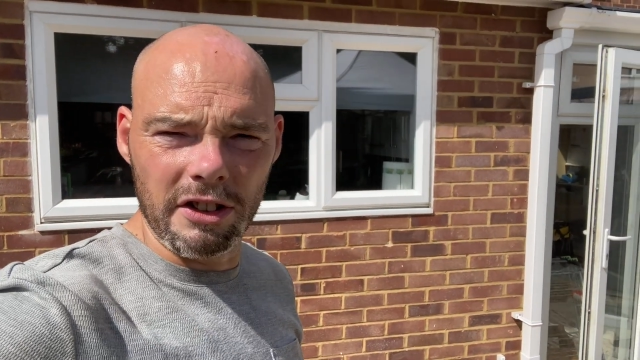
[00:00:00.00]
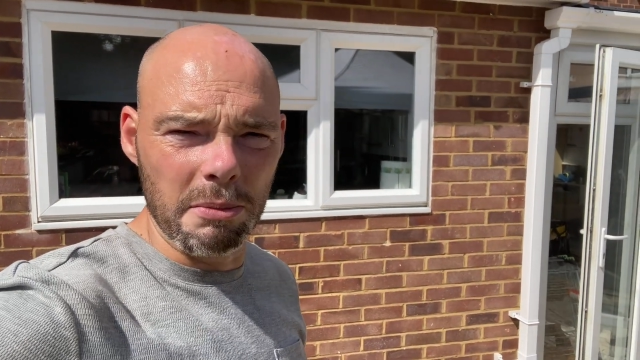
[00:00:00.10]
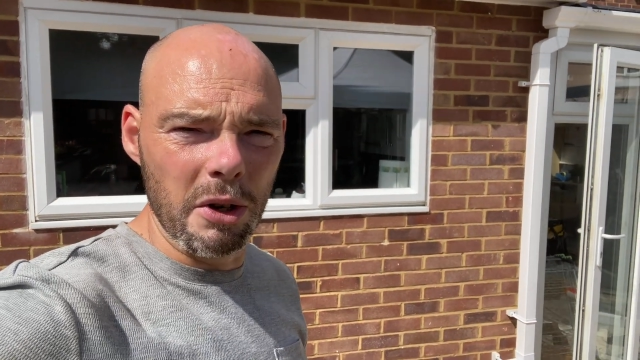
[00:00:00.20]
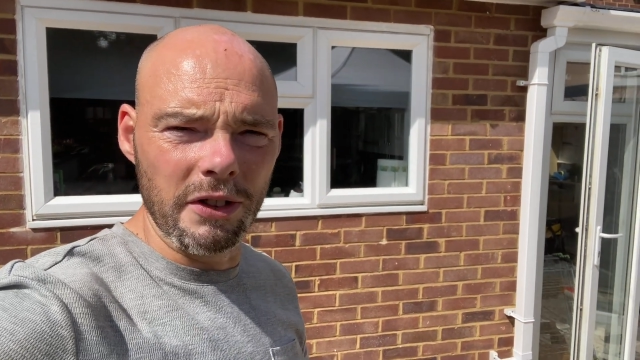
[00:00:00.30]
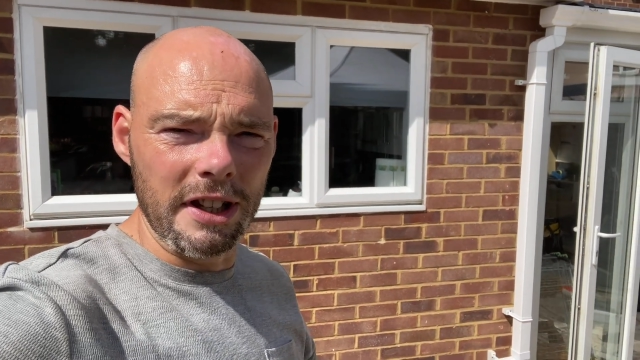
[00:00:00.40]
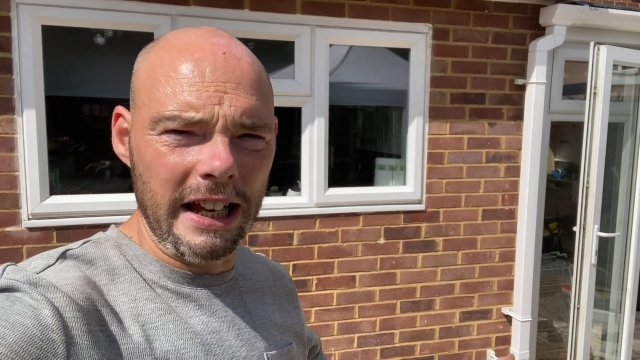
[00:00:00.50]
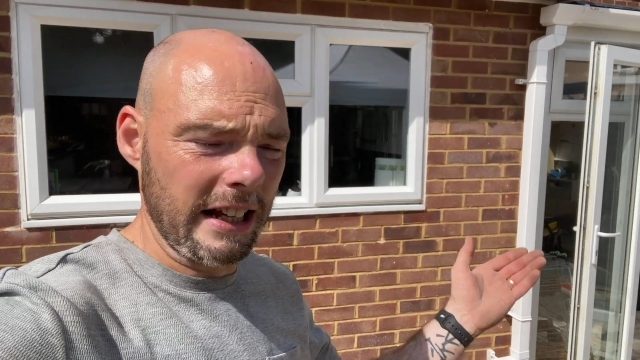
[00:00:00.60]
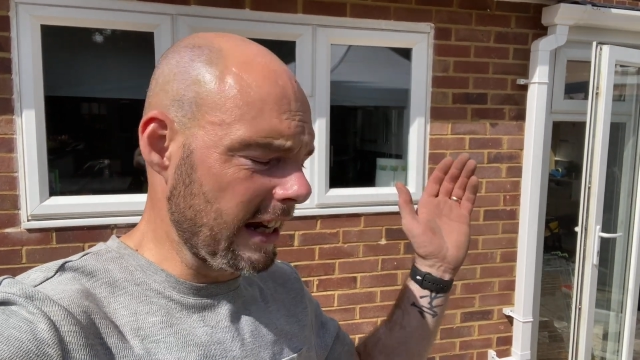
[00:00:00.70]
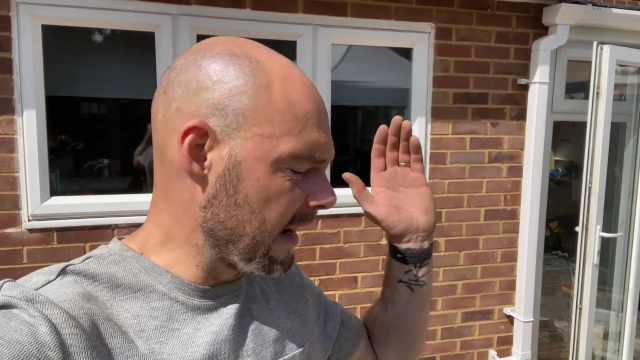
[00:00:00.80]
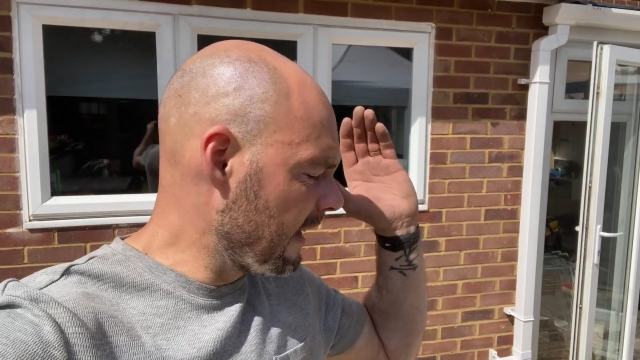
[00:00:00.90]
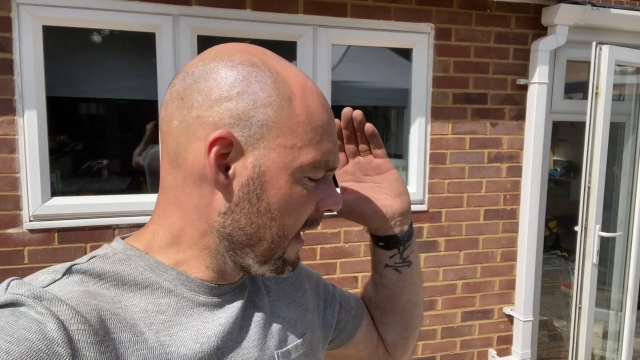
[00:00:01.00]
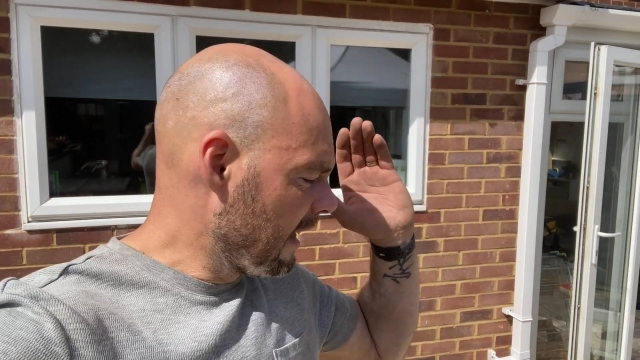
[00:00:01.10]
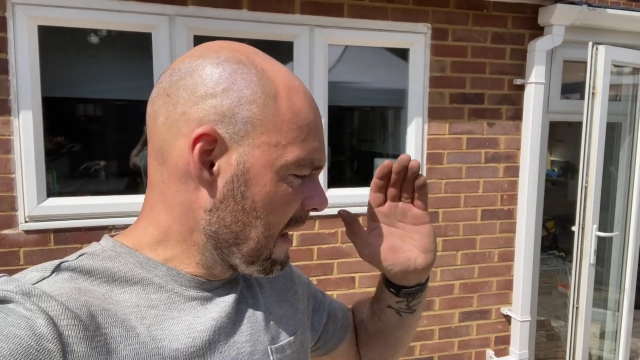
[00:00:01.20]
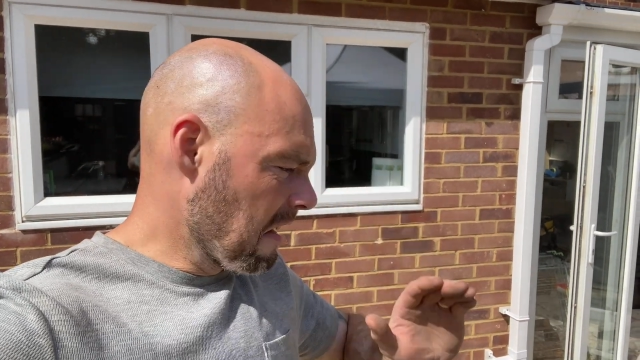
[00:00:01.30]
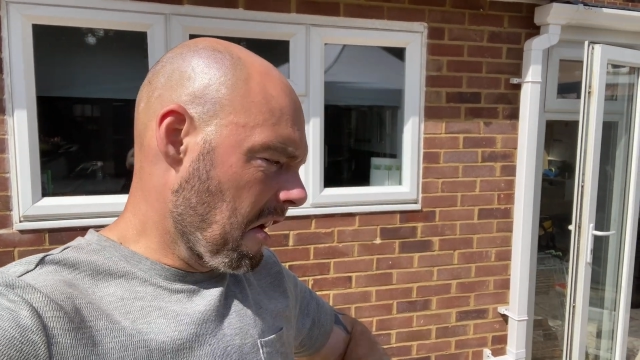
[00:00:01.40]
to remove the decking,
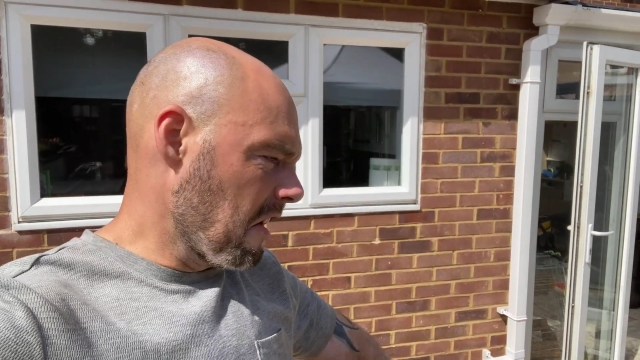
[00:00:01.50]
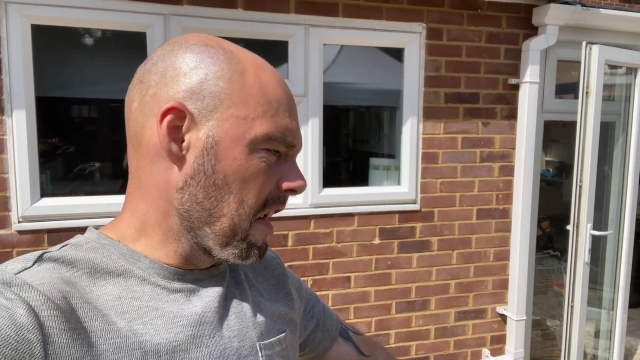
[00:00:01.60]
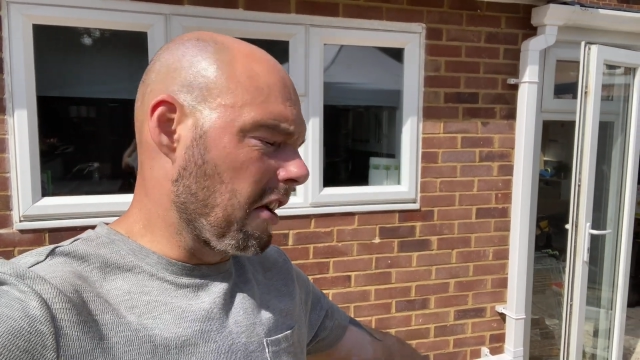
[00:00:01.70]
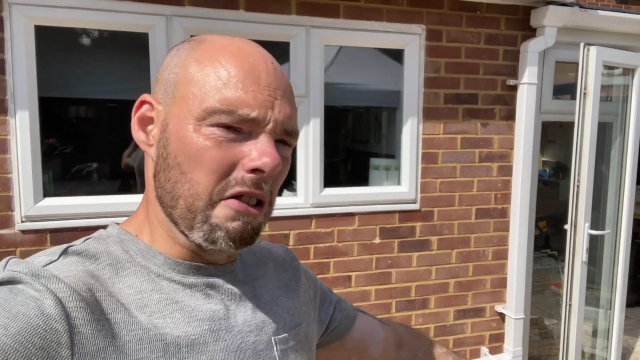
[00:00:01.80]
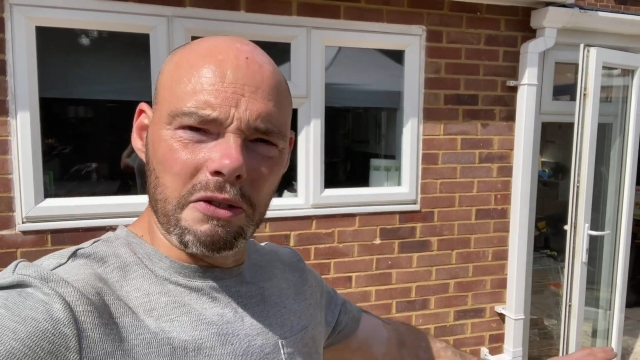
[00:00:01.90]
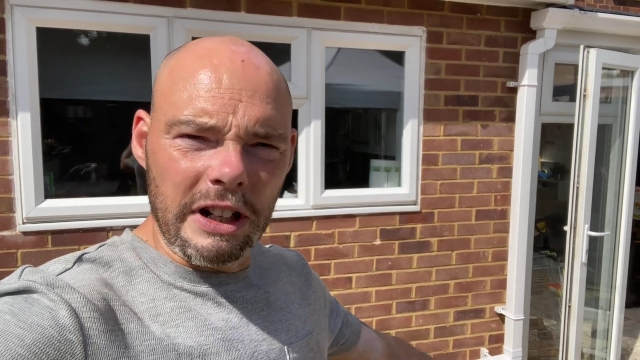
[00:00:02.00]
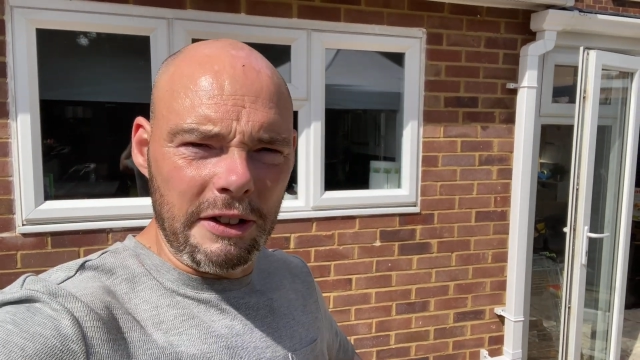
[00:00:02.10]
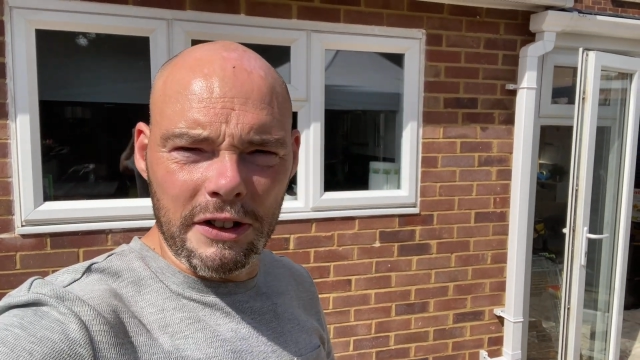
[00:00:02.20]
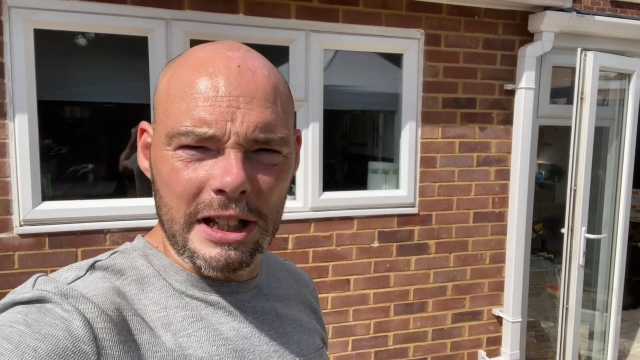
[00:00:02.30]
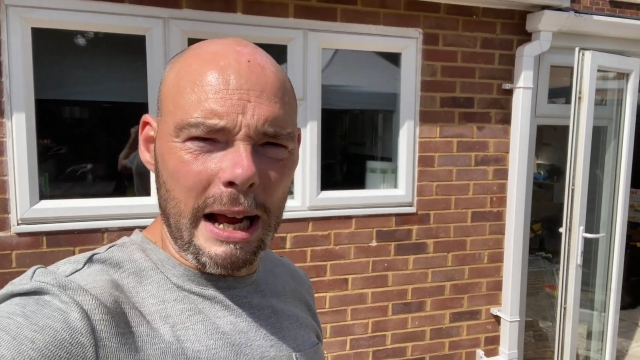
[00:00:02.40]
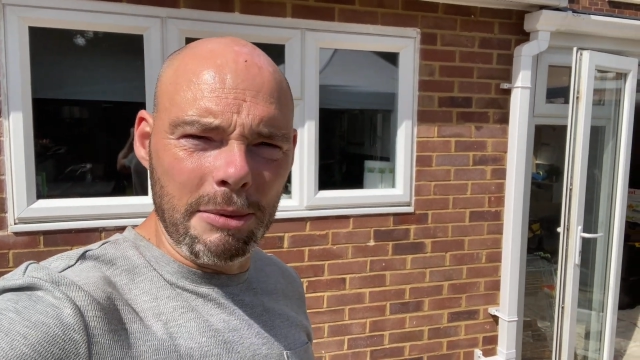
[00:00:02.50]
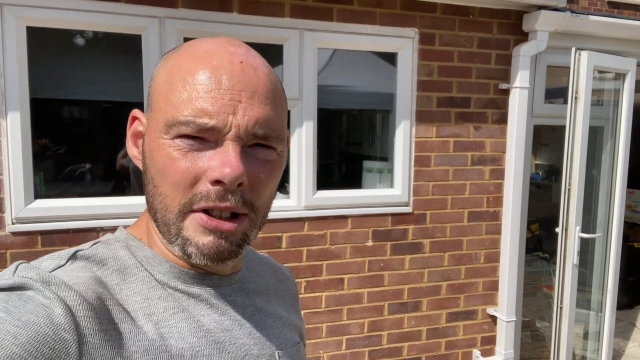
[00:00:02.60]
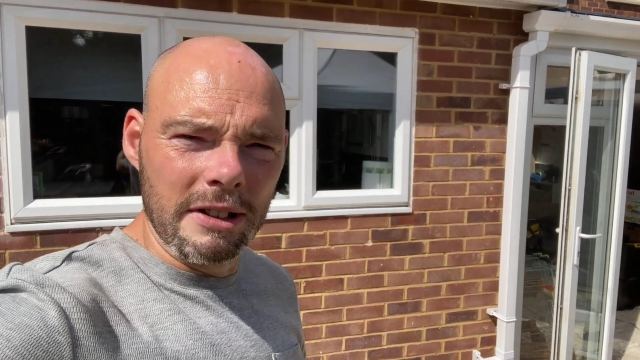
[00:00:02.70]
you've got ready for slabs.